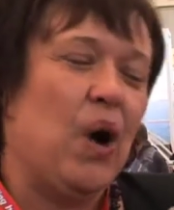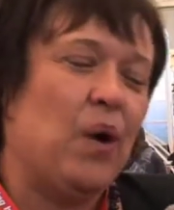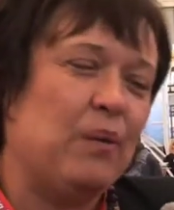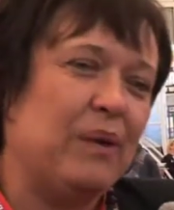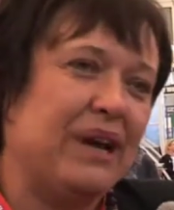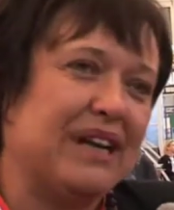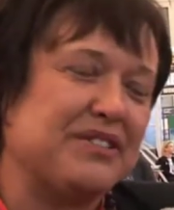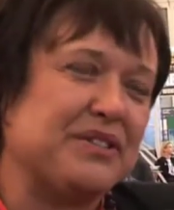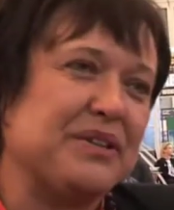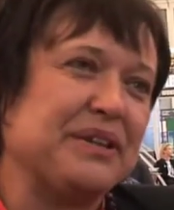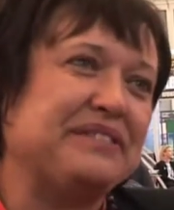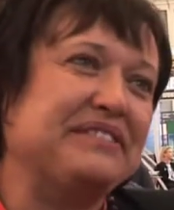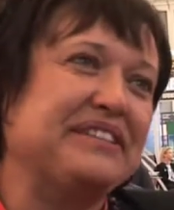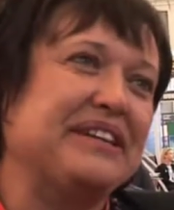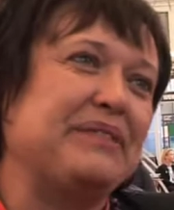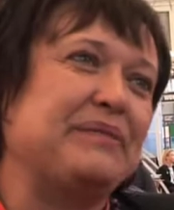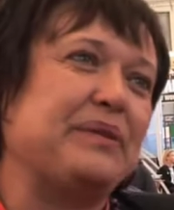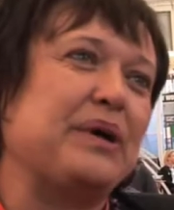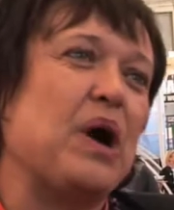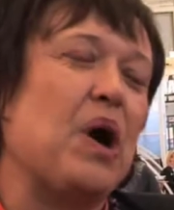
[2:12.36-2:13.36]
Well,
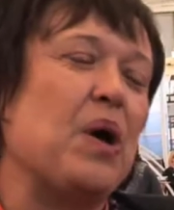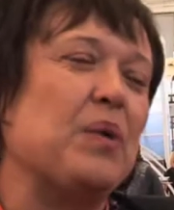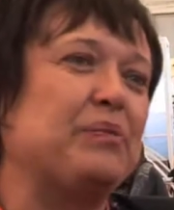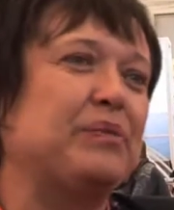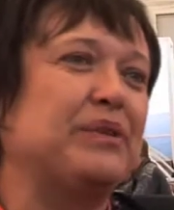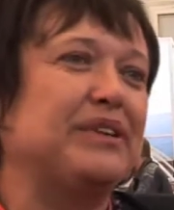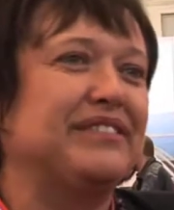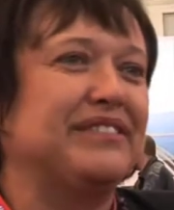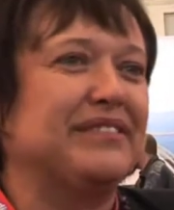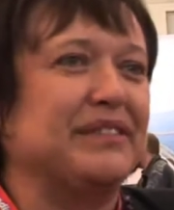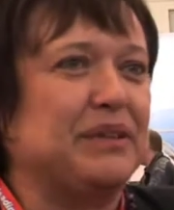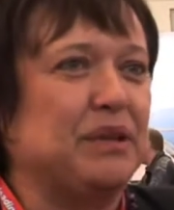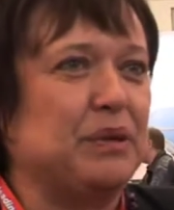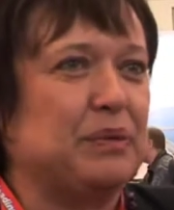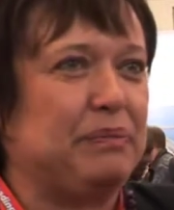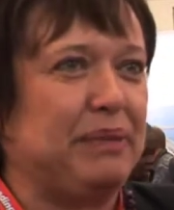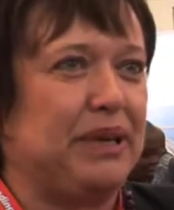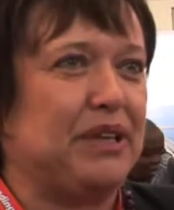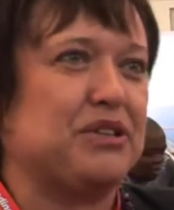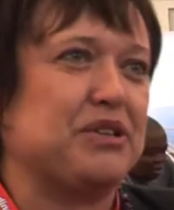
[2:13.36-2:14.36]
certainly we hope with the new
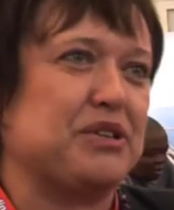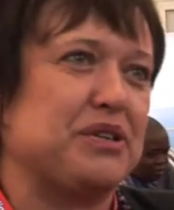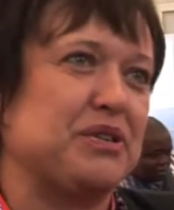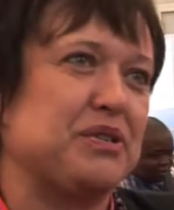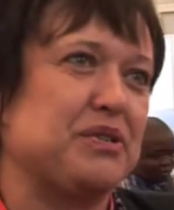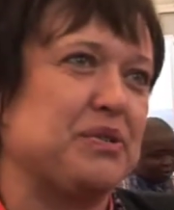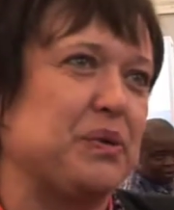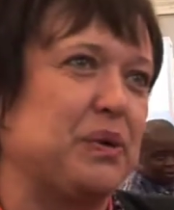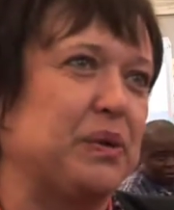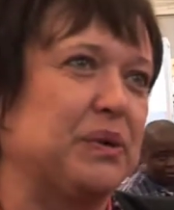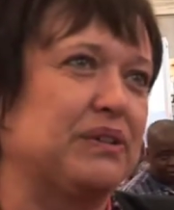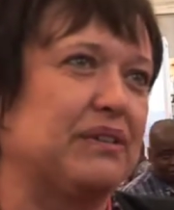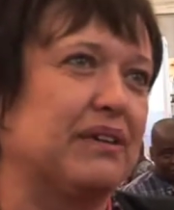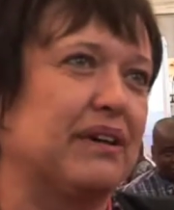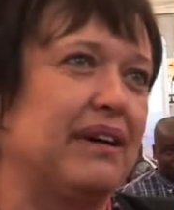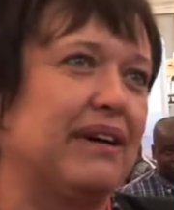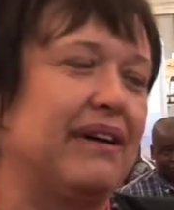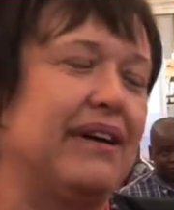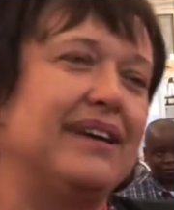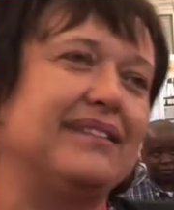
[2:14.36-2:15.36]
beach resort,
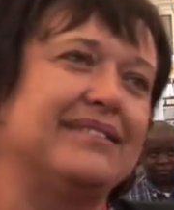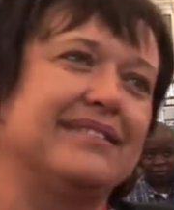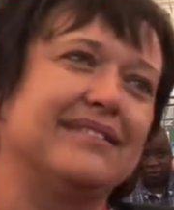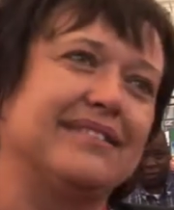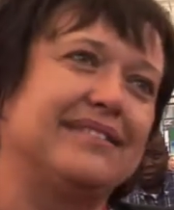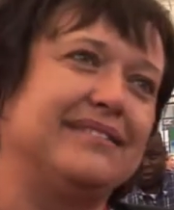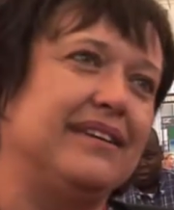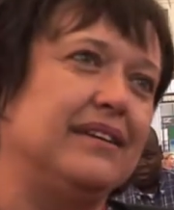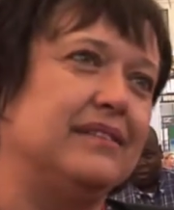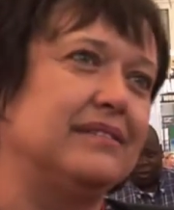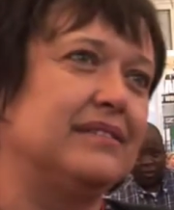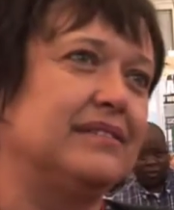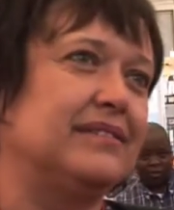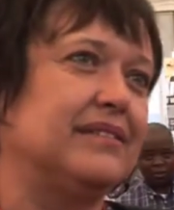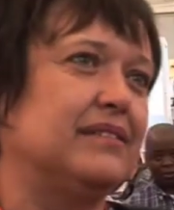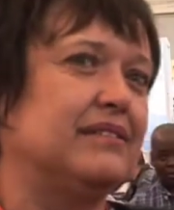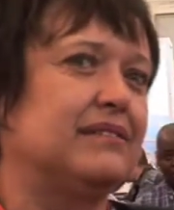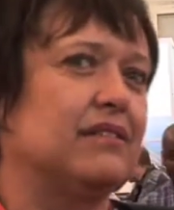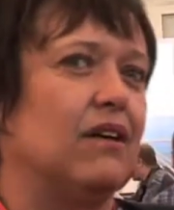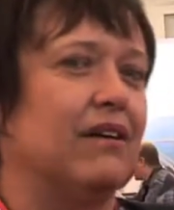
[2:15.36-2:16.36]
as I said, it
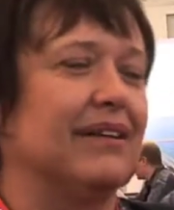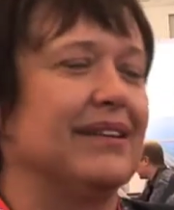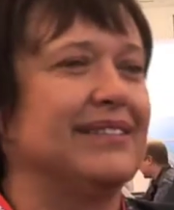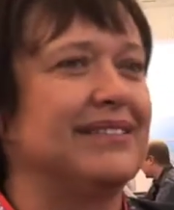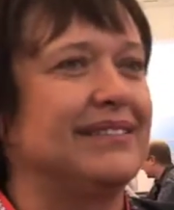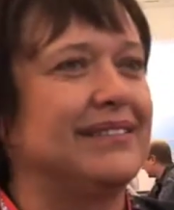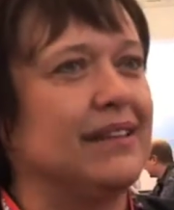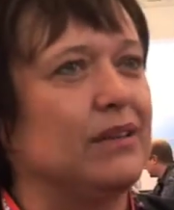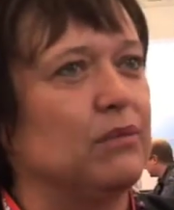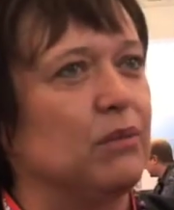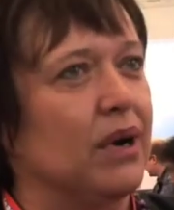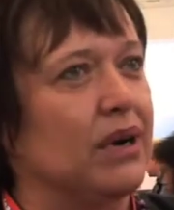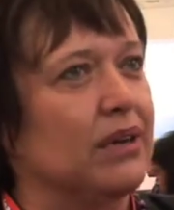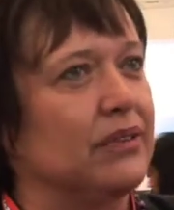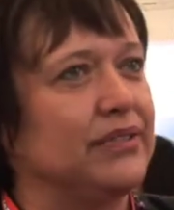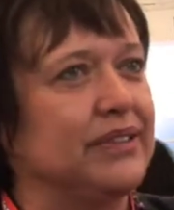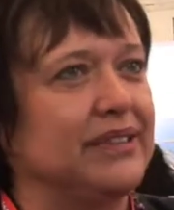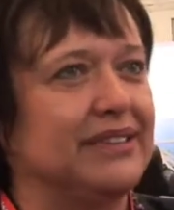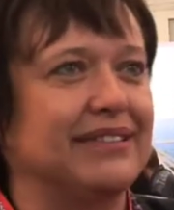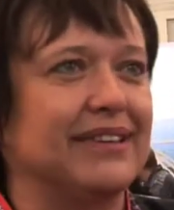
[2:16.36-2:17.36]
is honestly one
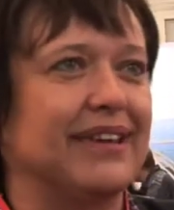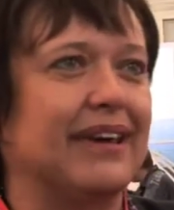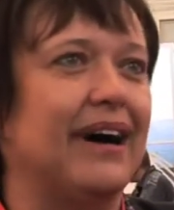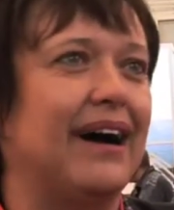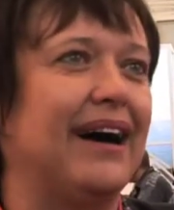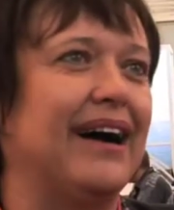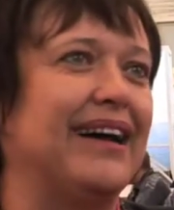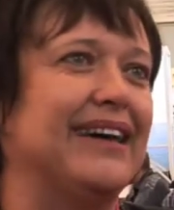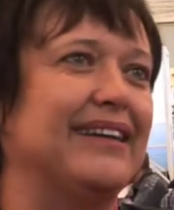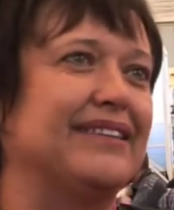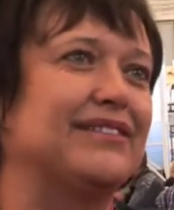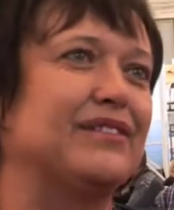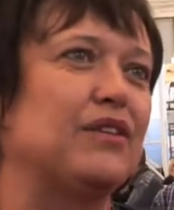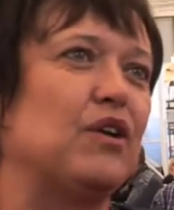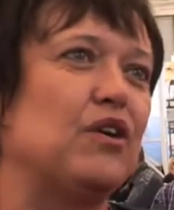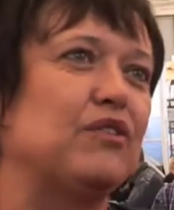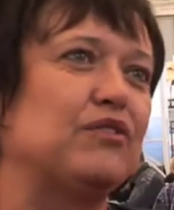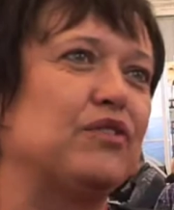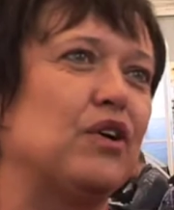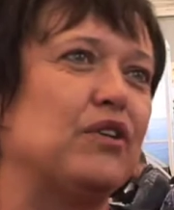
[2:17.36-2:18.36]
of its kind
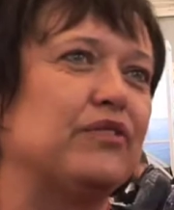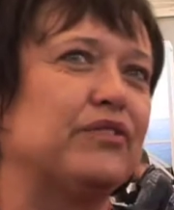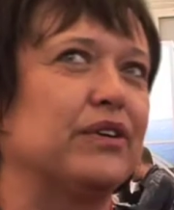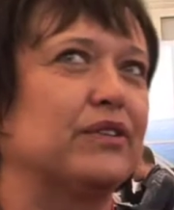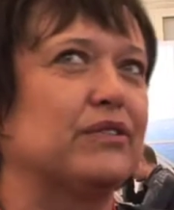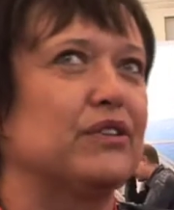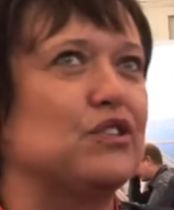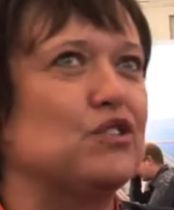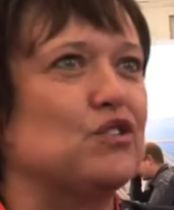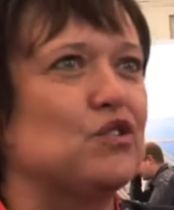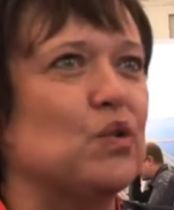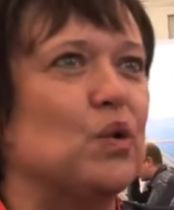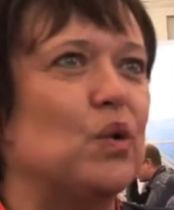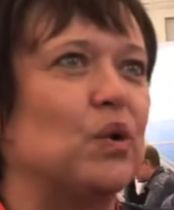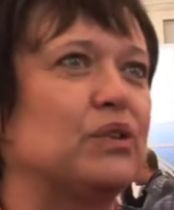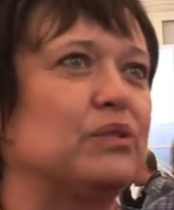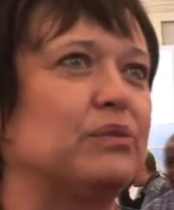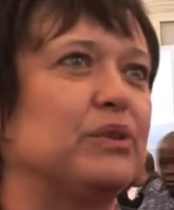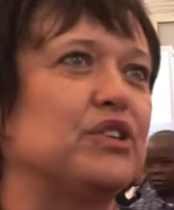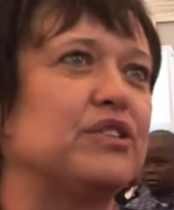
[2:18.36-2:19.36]
of a
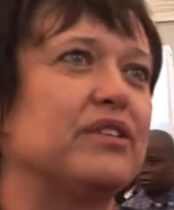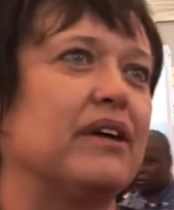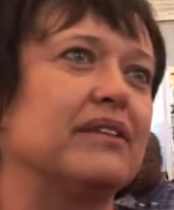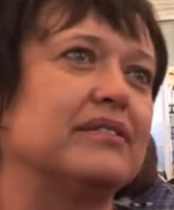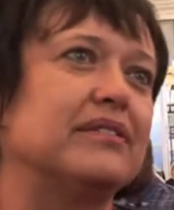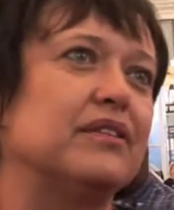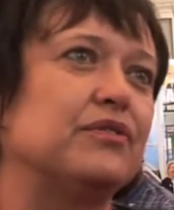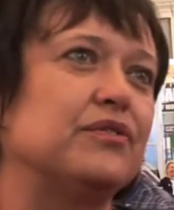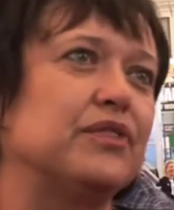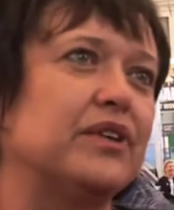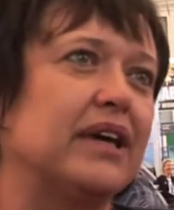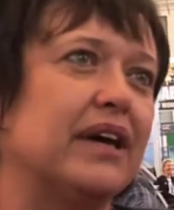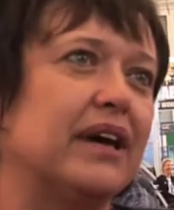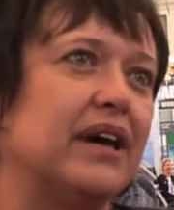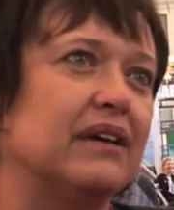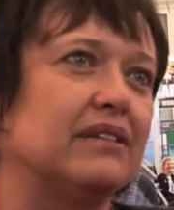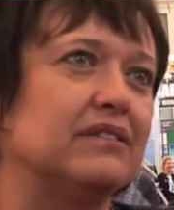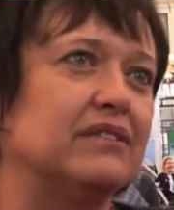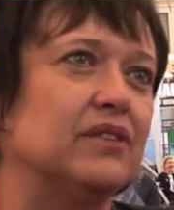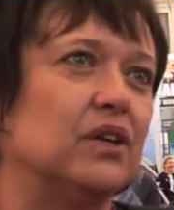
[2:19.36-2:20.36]
resort which South Africa
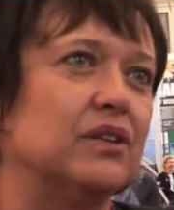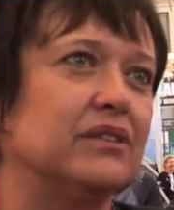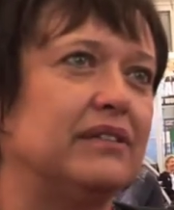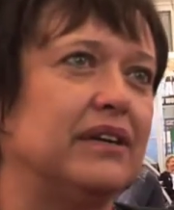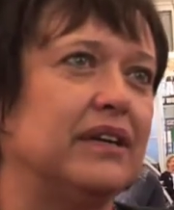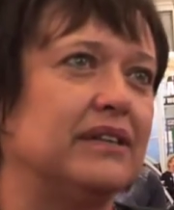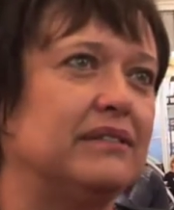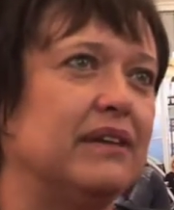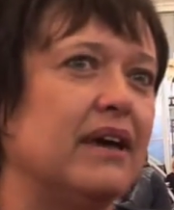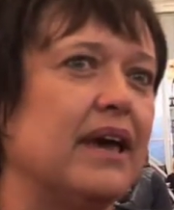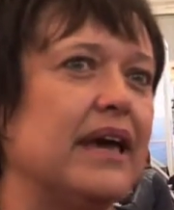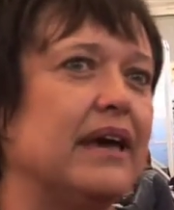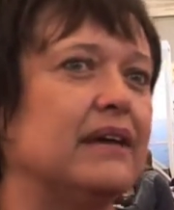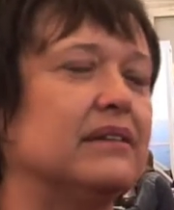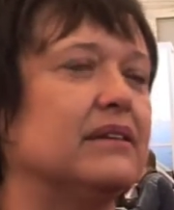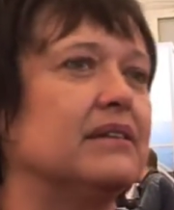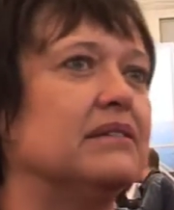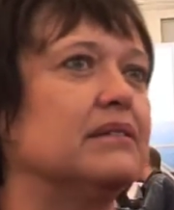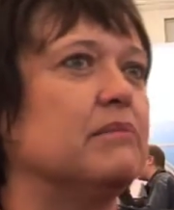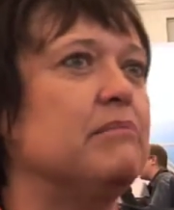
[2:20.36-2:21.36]
has not yet
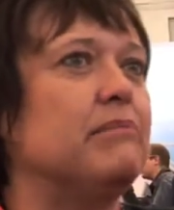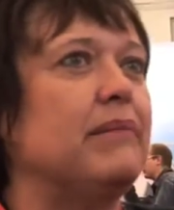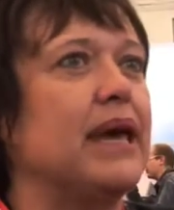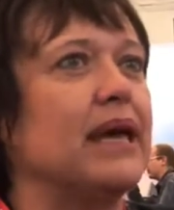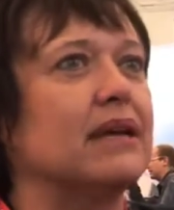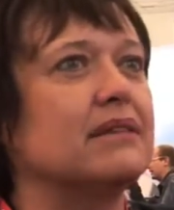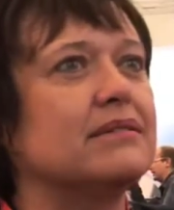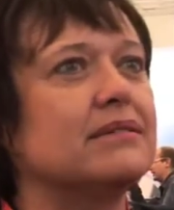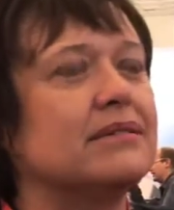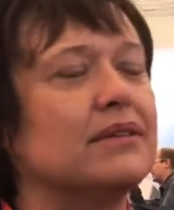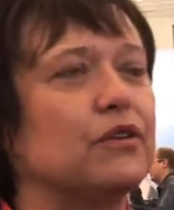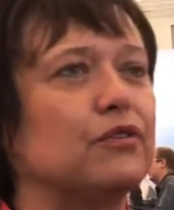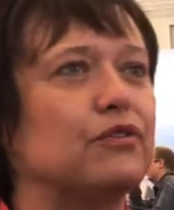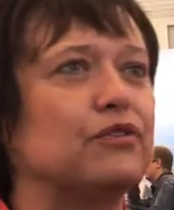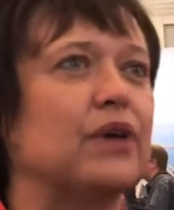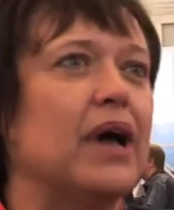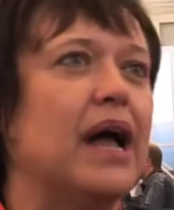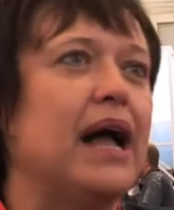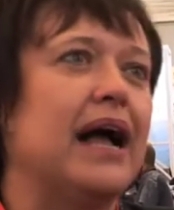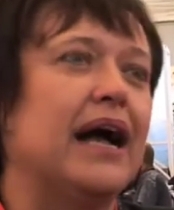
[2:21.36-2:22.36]
had, and a
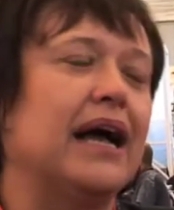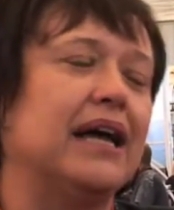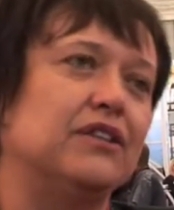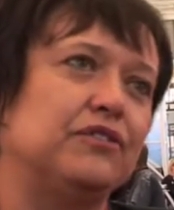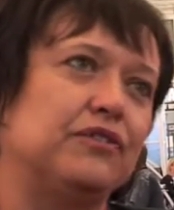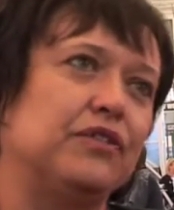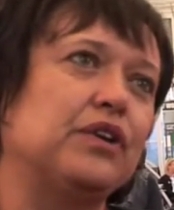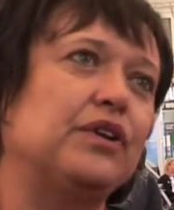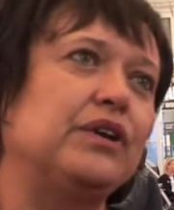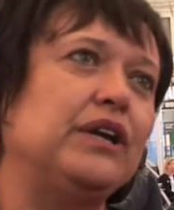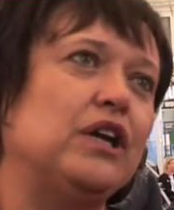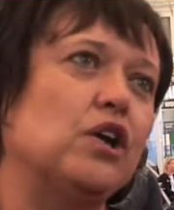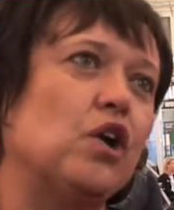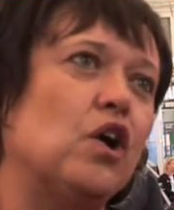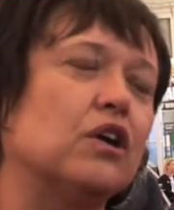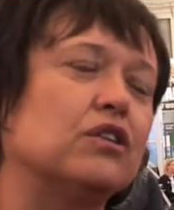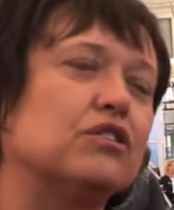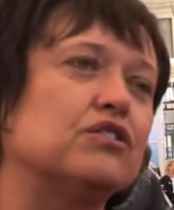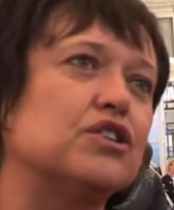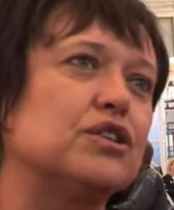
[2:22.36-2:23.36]
massive and very
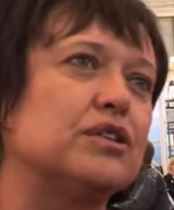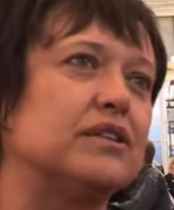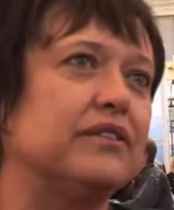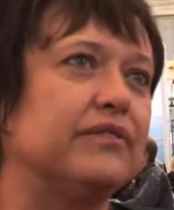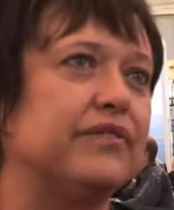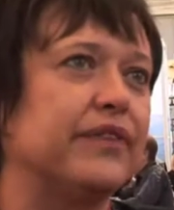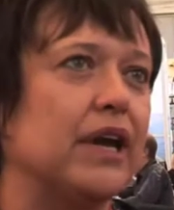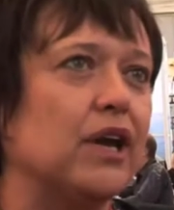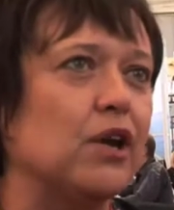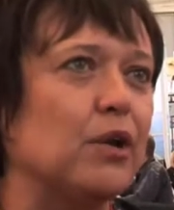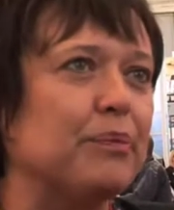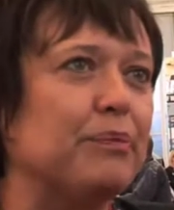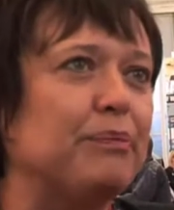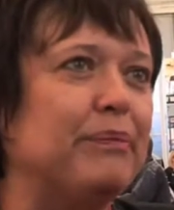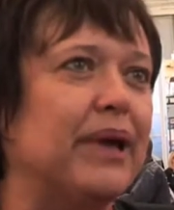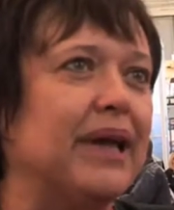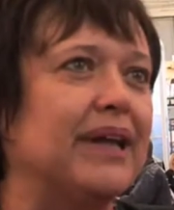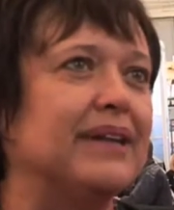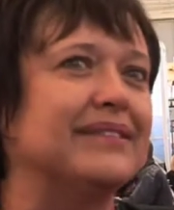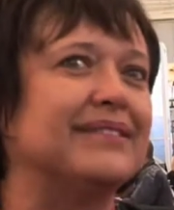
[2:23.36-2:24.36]
large
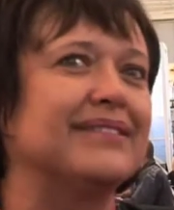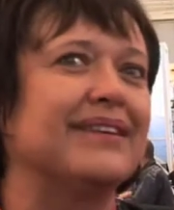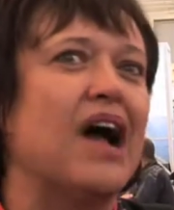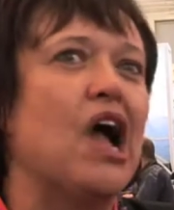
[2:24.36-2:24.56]
development.